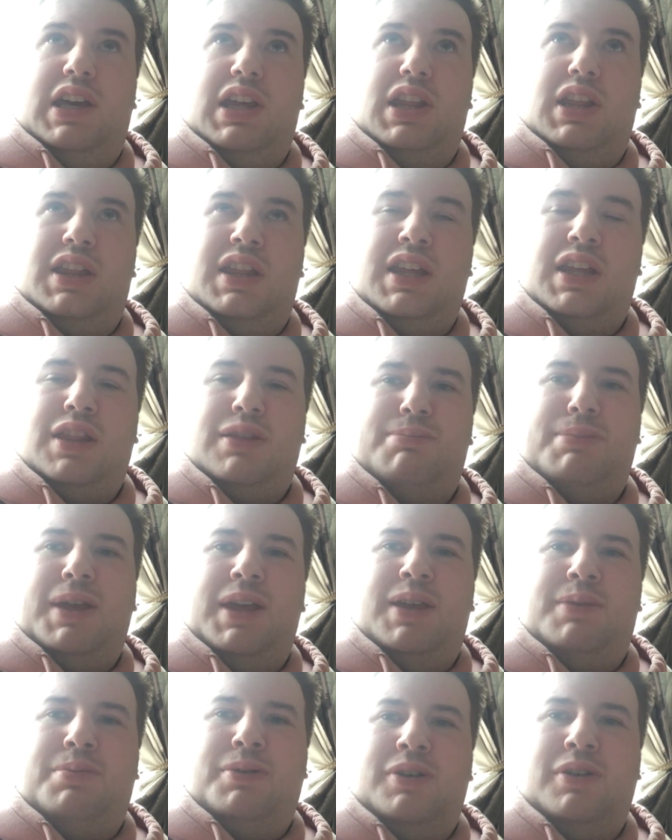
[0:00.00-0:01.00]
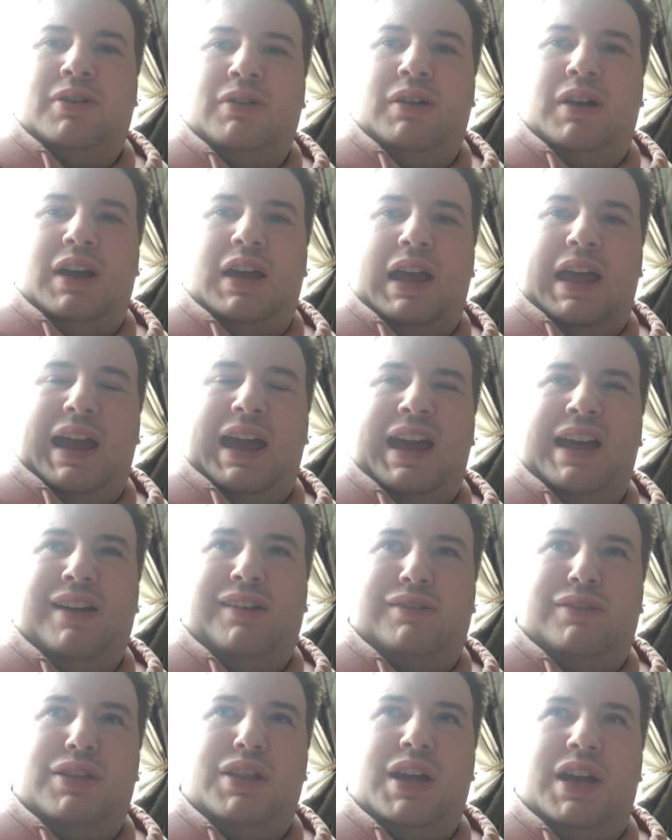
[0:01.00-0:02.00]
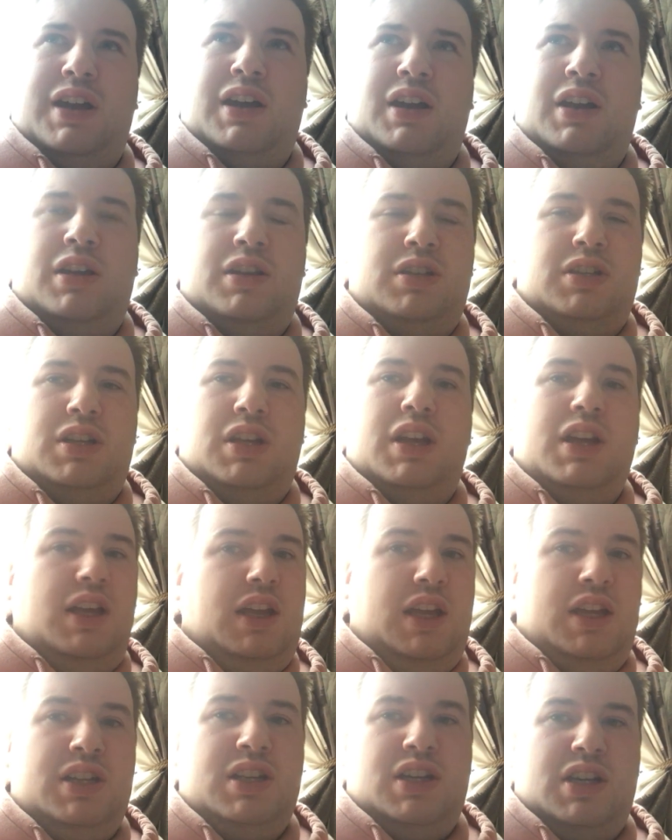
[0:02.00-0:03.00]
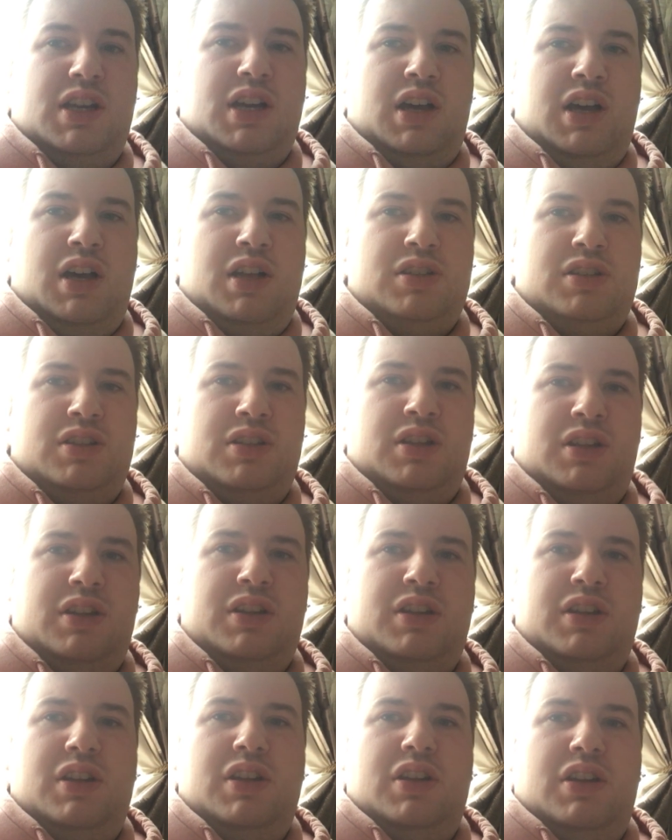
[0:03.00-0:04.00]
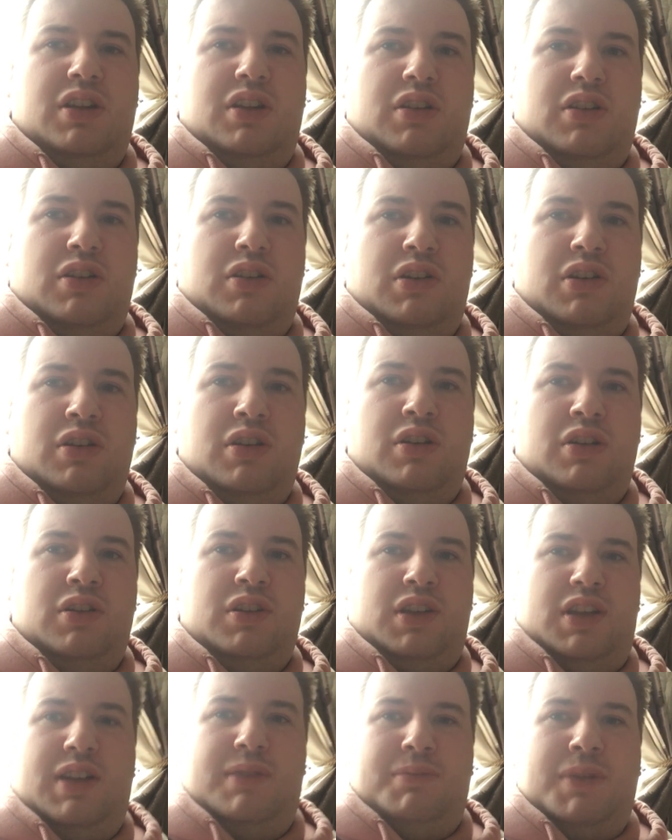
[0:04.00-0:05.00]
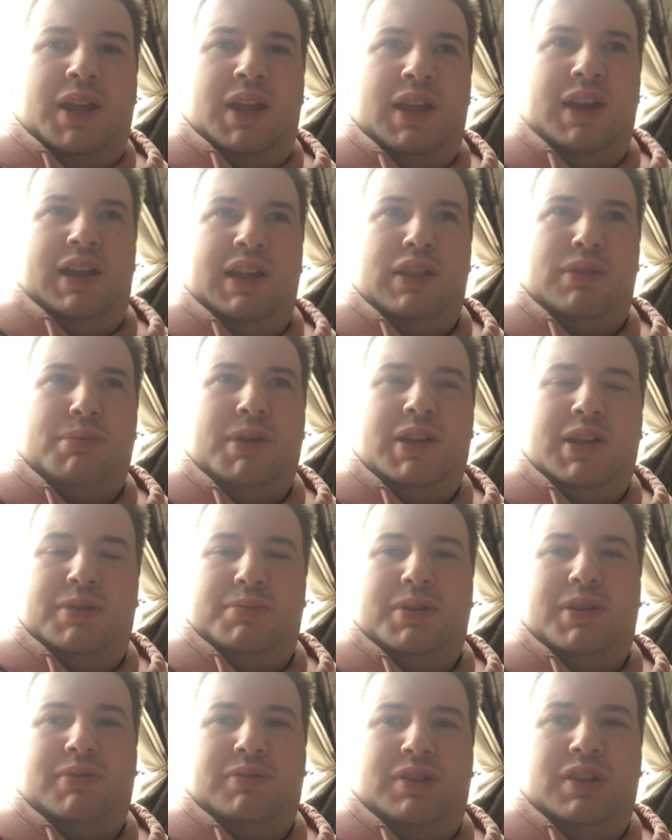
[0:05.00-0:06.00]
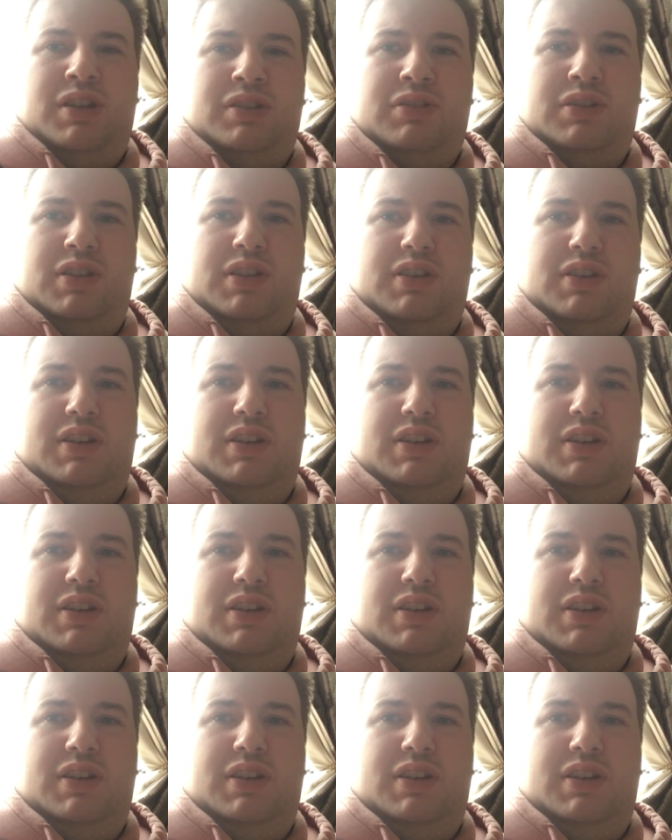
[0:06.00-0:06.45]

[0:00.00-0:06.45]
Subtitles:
6 people outside in your garden, or you can meet as many people